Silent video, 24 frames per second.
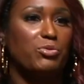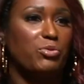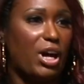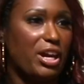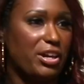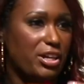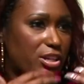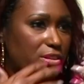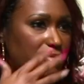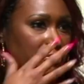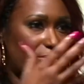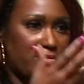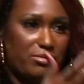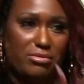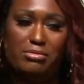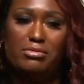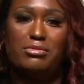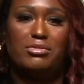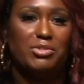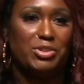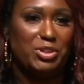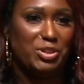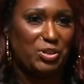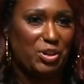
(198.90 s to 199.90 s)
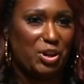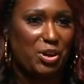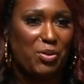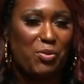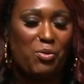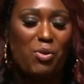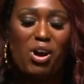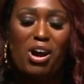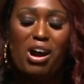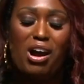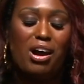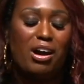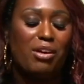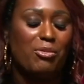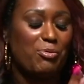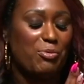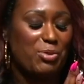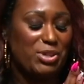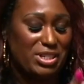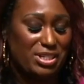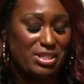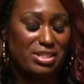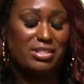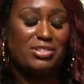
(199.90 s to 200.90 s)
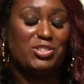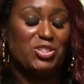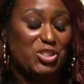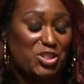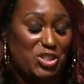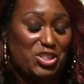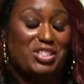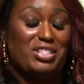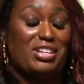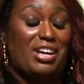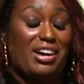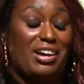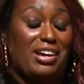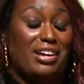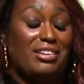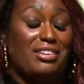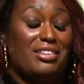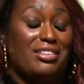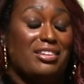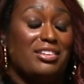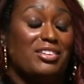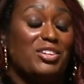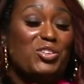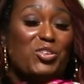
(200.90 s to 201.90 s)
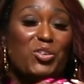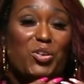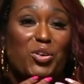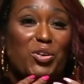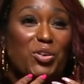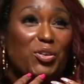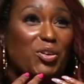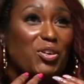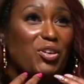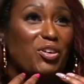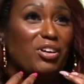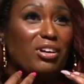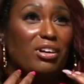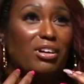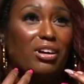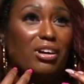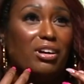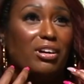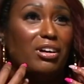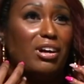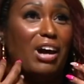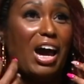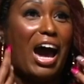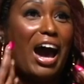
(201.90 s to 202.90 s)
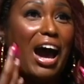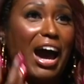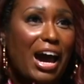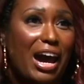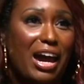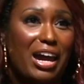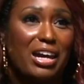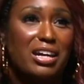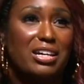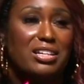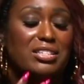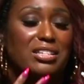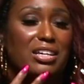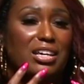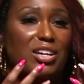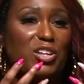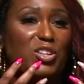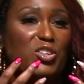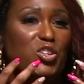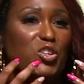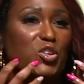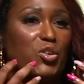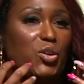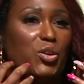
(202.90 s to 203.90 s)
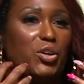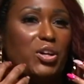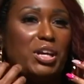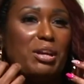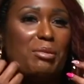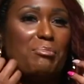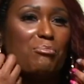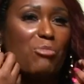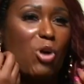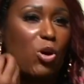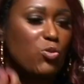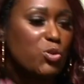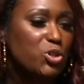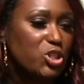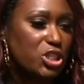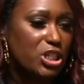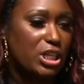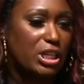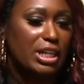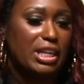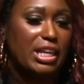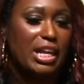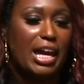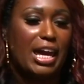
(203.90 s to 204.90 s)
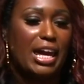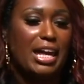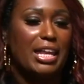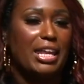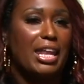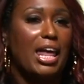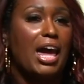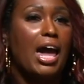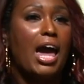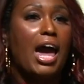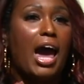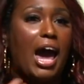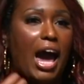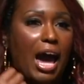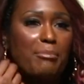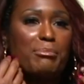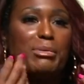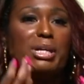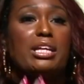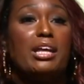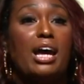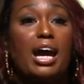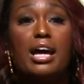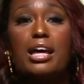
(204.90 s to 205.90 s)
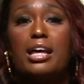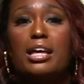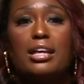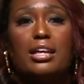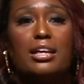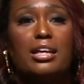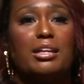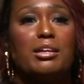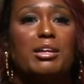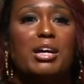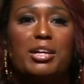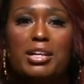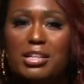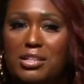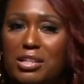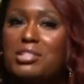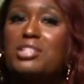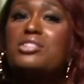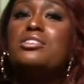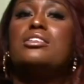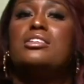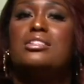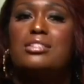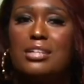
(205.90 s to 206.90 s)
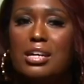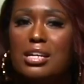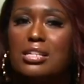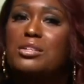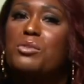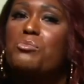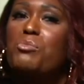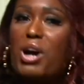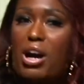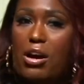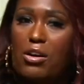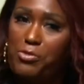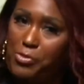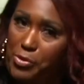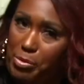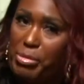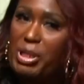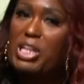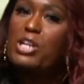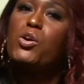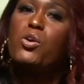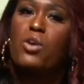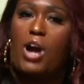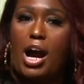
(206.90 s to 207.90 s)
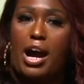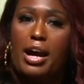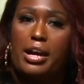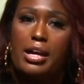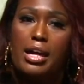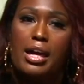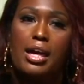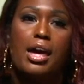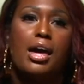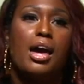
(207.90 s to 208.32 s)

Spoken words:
like, you know, was just said, your eyes and your emotion. And, I mean, it takes a while for me to cry,